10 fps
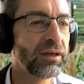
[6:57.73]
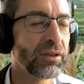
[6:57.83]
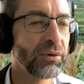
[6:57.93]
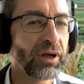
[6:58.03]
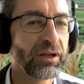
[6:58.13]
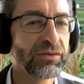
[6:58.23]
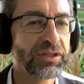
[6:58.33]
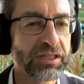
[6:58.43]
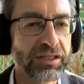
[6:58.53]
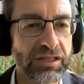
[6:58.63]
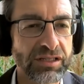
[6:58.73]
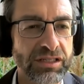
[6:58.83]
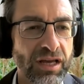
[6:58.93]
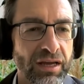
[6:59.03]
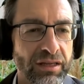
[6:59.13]
the role of citizen
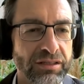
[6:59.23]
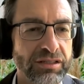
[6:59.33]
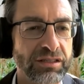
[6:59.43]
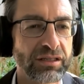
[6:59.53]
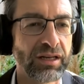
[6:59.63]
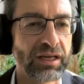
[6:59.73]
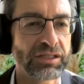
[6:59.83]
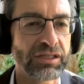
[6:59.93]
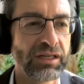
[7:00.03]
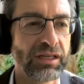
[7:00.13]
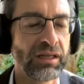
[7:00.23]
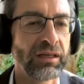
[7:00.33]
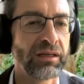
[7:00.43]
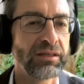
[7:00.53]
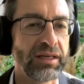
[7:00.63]
science in actually
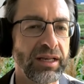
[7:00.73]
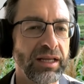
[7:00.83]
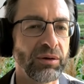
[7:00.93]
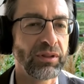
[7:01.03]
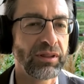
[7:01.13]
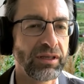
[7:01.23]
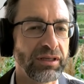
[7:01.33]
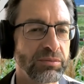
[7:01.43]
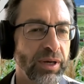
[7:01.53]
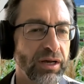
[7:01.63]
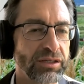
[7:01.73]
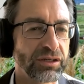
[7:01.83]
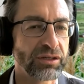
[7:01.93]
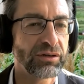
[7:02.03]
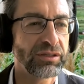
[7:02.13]
dealing with these
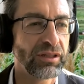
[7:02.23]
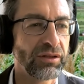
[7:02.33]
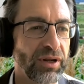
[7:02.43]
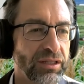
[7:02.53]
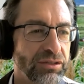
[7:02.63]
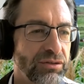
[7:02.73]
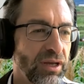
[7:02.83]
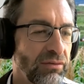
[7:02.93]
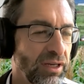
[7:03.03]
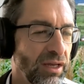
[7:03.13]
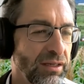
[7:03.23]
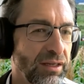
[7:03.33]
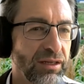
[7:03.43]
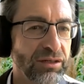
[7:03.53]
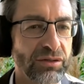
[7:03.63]
biosecurity threats. Do you have any
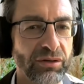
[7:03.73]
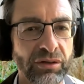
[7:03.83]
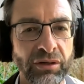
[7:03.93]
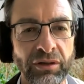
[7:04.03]
ideas on